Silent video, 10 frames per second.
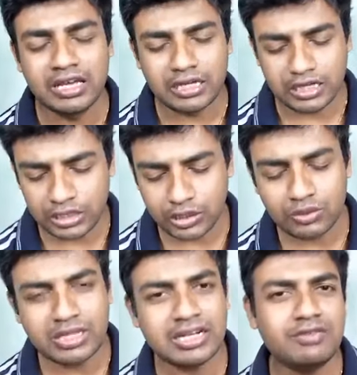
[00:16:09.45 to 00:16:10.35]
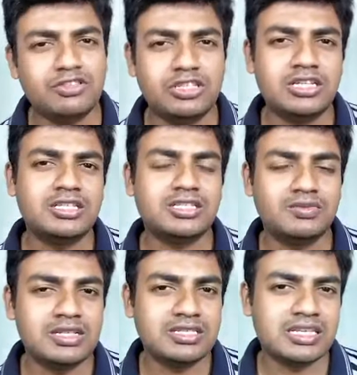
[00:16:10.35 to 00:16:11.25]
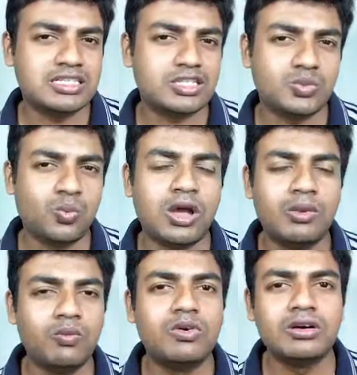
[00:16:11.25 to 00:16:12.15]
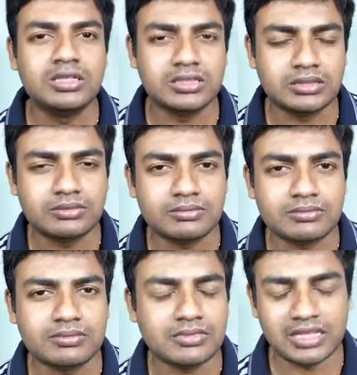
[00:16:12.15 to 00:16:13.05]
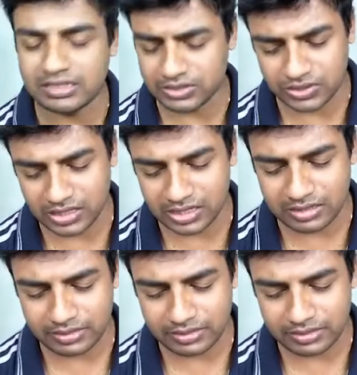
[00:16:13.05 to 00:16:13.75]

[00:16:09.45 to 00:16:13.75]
he knew that if Jesus will say just one word, it is done.